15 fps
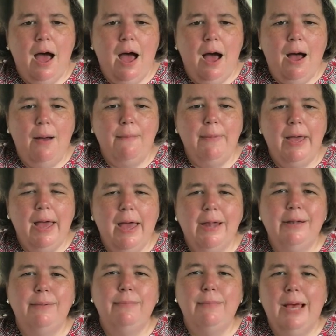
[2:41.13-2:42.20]
Um,
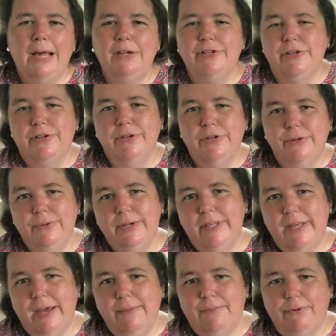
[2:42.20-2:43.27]
and imagine you in
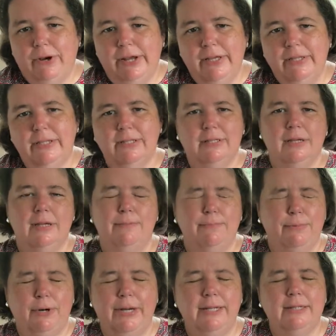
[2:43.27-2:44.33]
that brace,
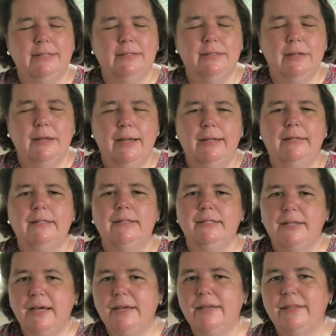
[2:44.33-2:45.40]
embrace, and
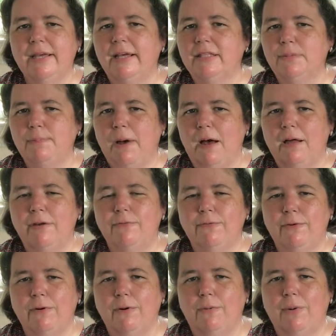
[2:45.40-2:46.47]
stay in that spot
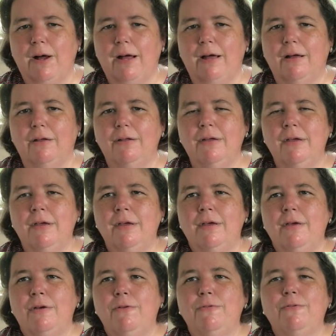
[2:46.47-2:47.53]
for a while,
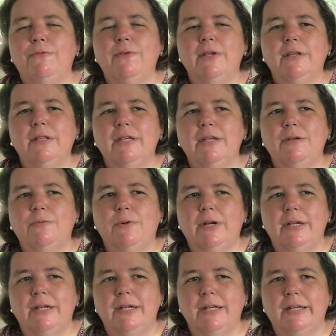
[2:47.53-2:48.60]
feeling
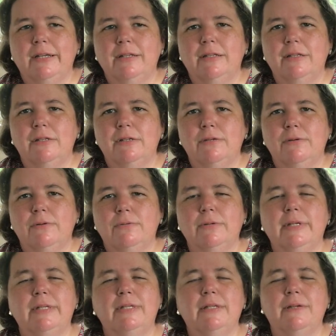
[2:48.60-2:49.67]
what it is to
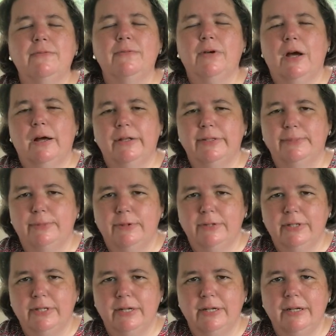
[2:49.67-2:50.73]
receive God's
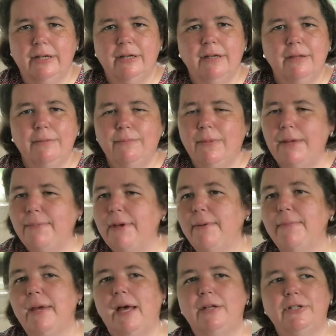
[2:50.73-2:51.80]
mercy. Maybe
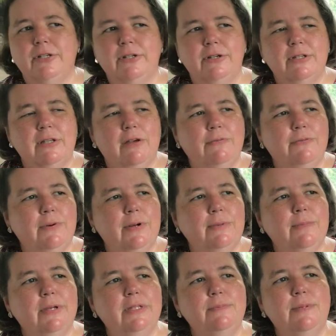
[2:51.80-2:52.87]
imagine yourself what
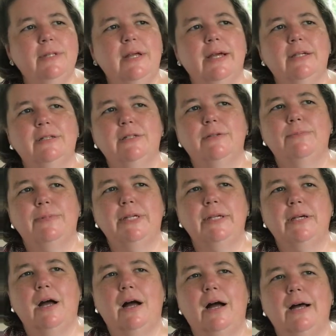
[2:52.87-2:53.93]
it must be like to be
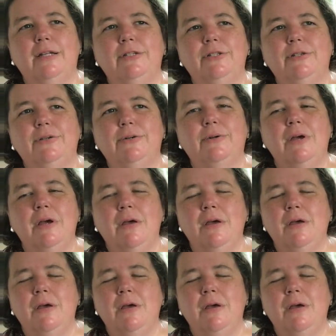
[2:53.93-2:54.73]
God, to